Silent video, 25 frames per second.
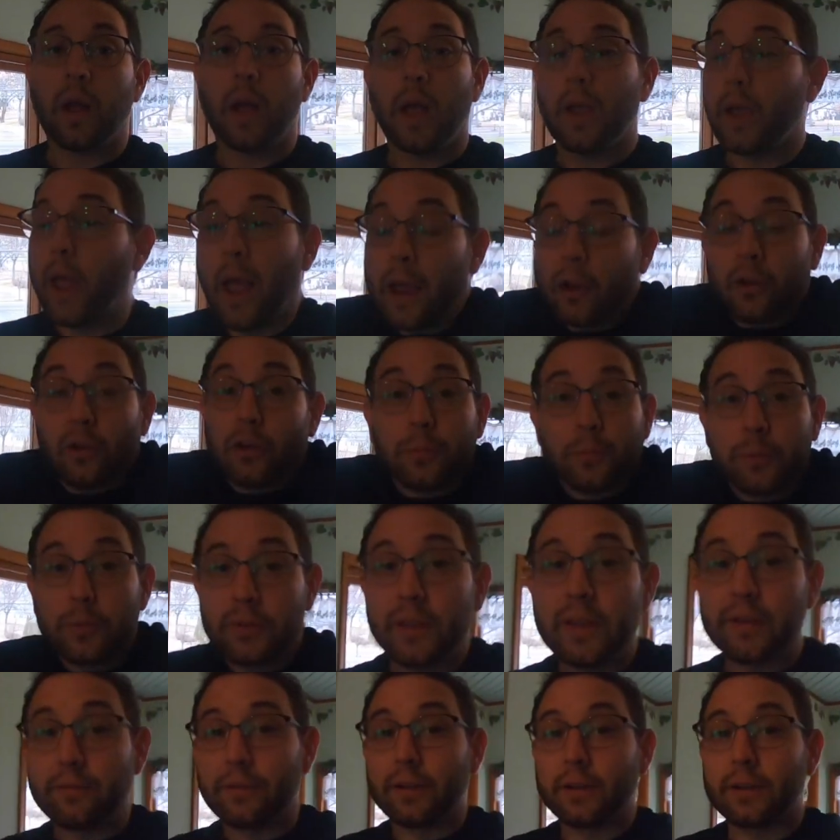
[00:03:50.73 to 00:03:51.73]
I couldn't
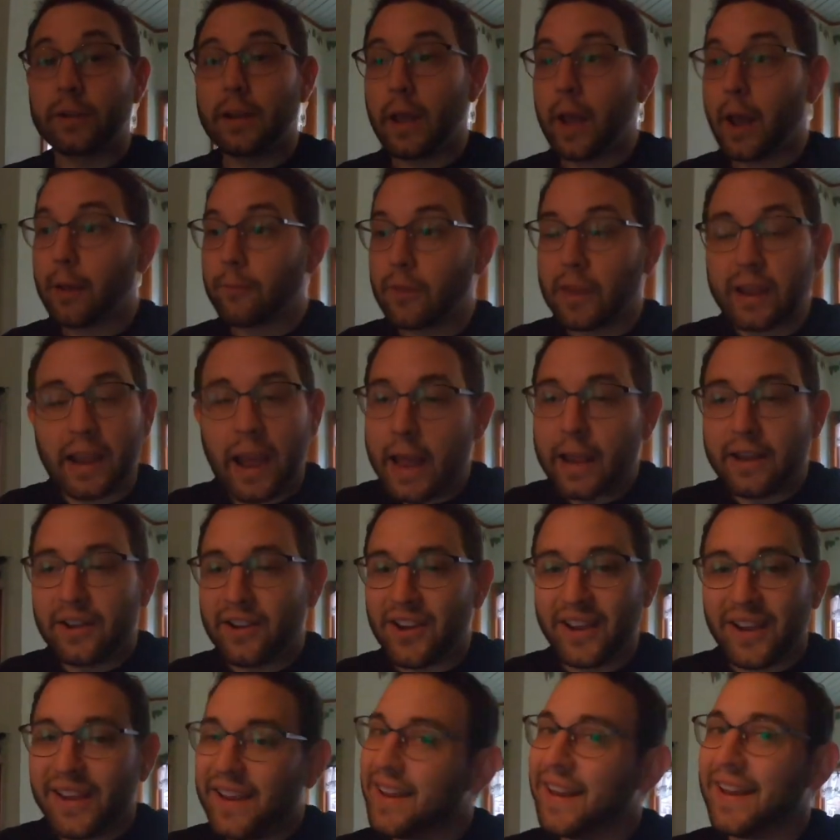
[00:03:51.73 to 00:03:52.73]
believe it. I'm like,
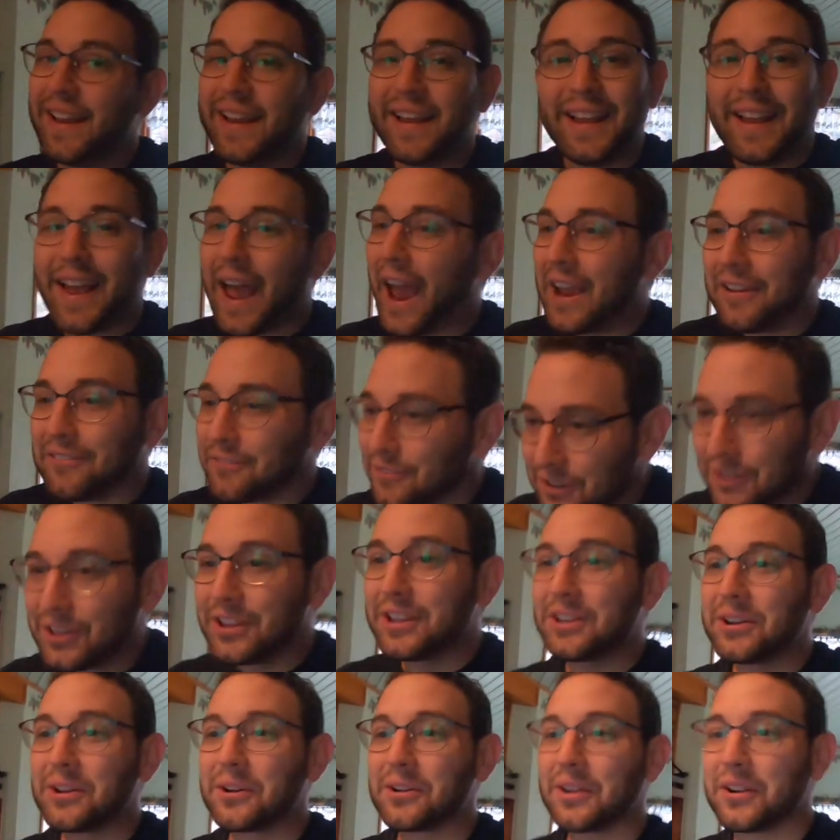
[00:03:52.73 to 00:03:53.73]
I
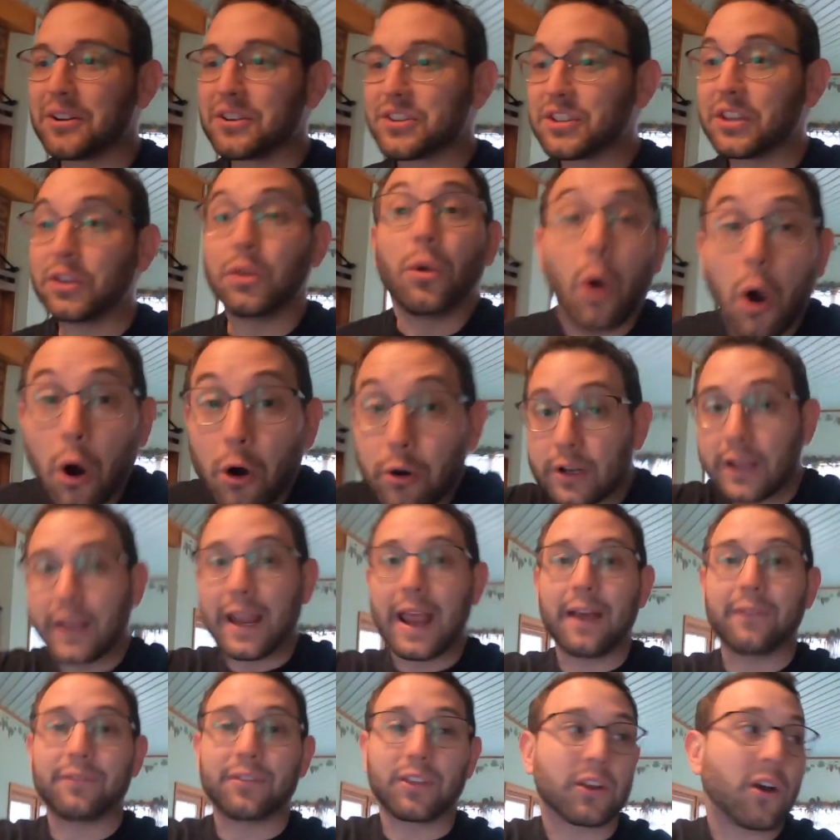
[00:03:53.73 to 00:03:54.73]
really don't understand. You already
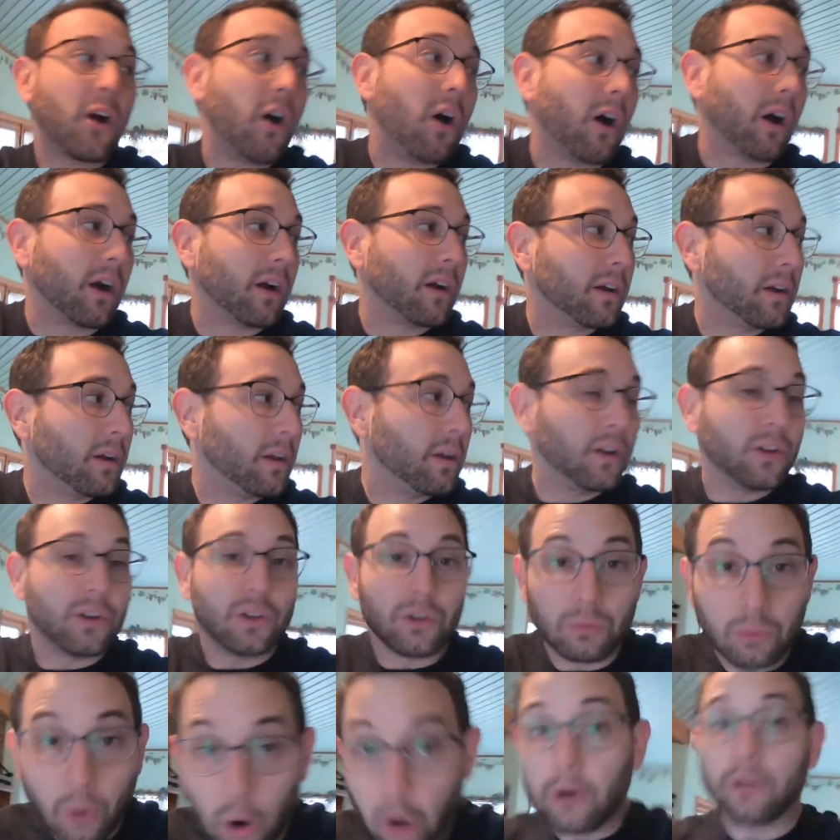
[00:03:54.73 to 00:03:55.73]
have the
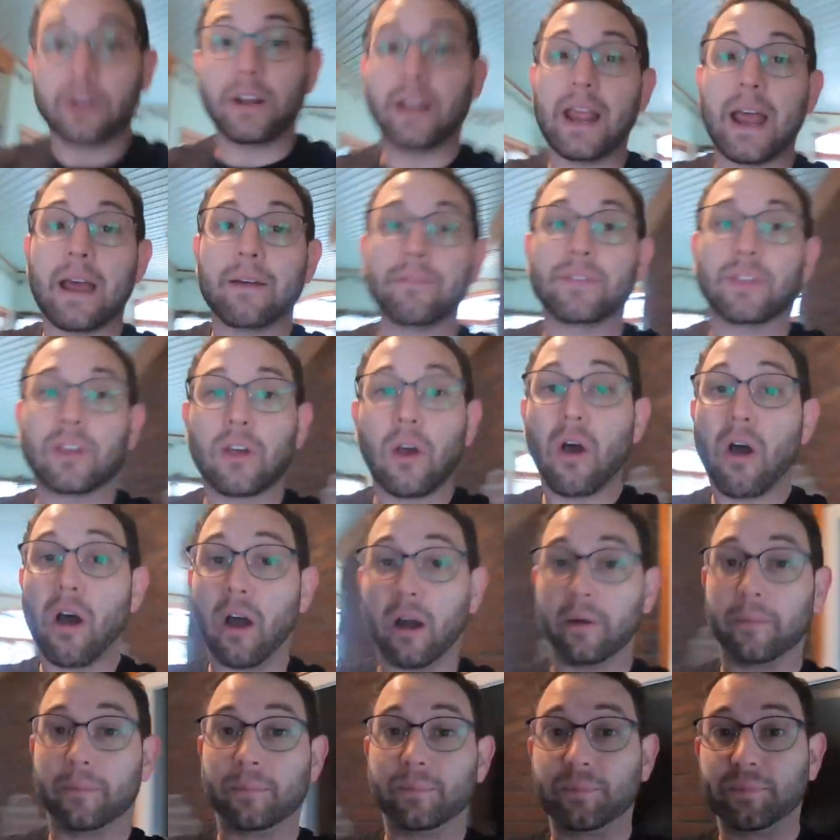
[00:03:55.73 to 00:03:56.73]

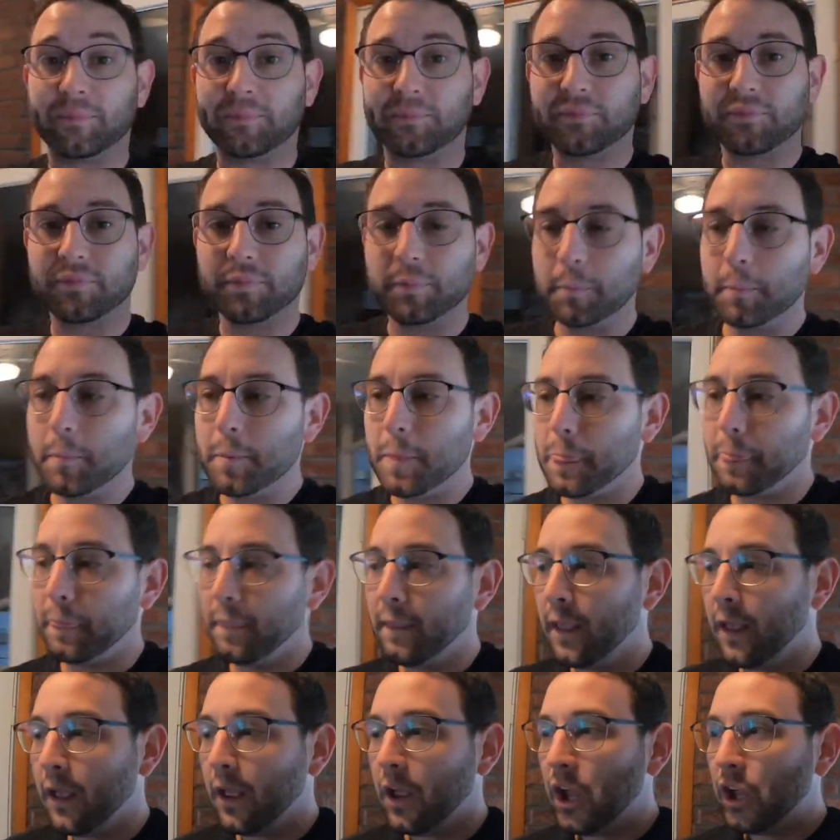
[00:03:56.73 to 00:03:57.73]
car.
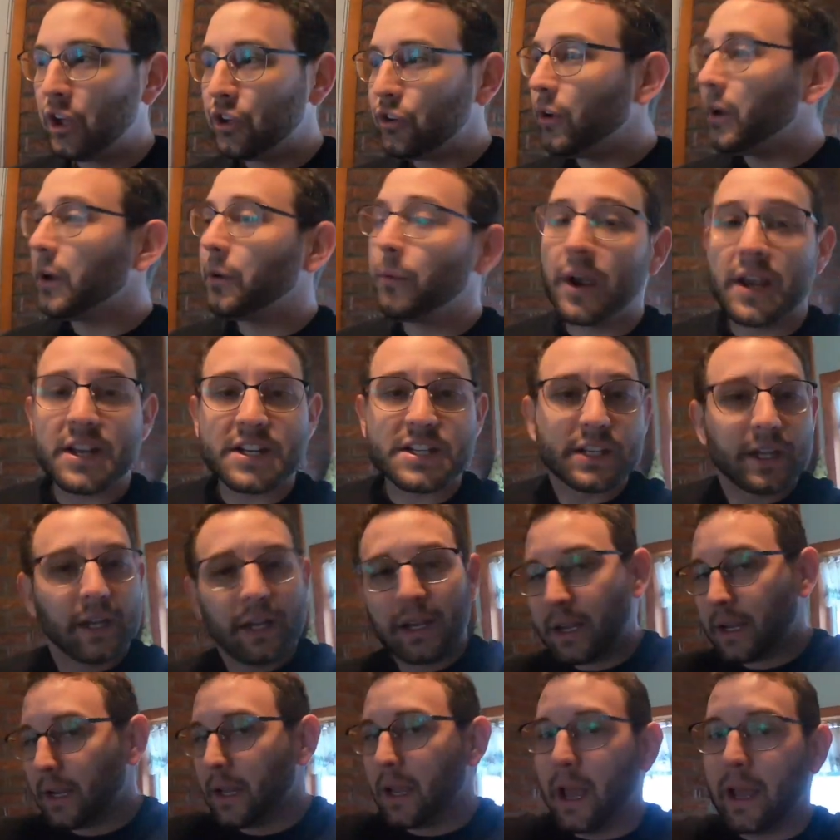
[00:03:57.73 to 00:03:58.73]
So anyways,
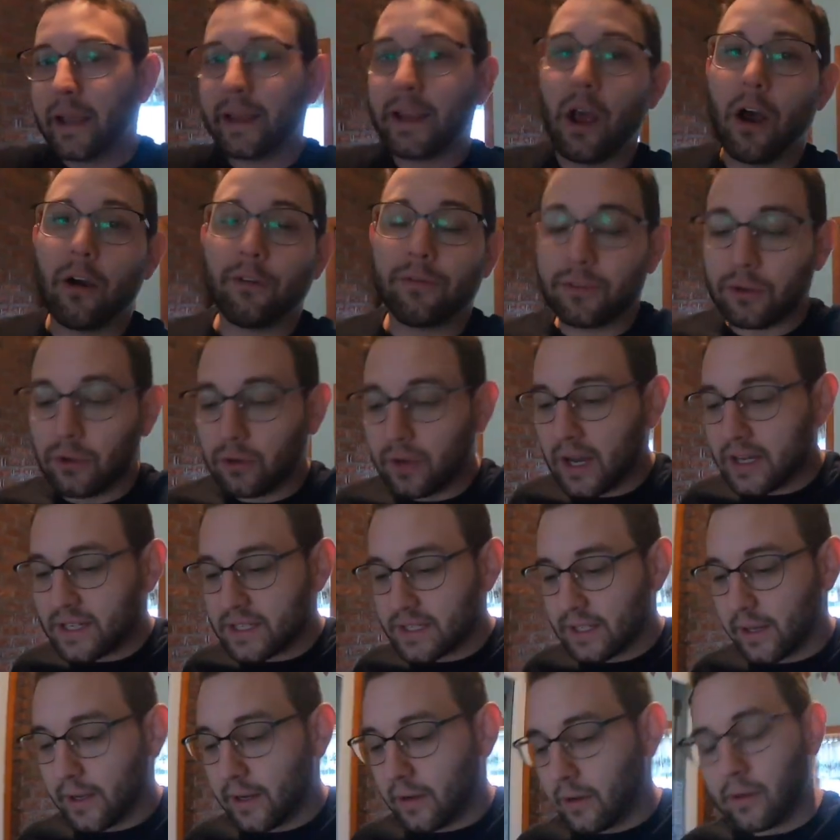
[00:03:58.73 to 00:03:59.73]
I go a few
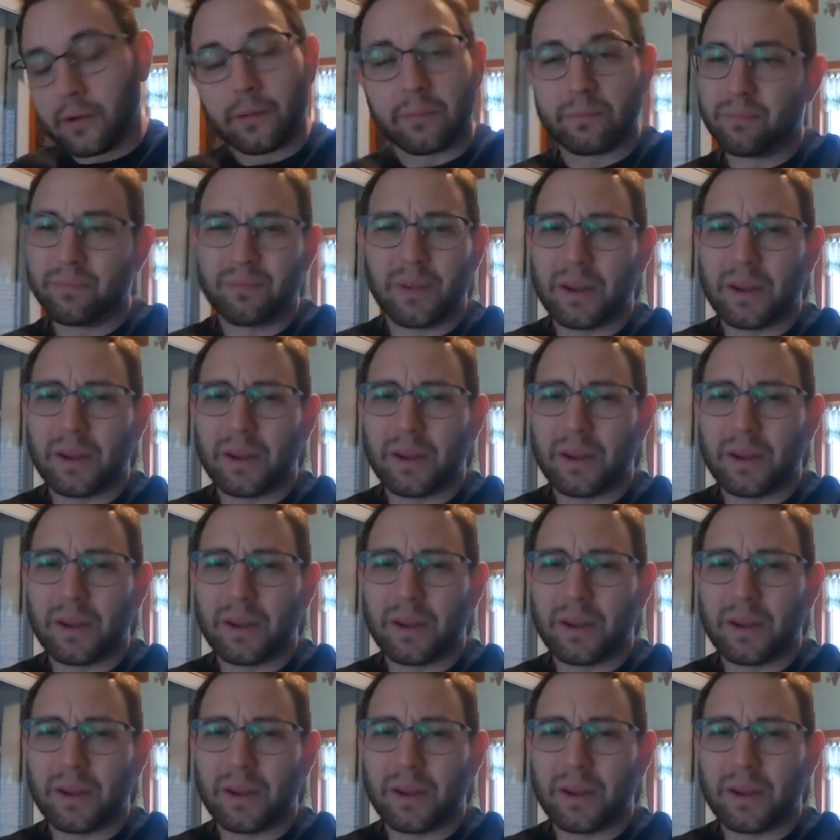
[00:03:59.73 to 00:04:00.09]
days later,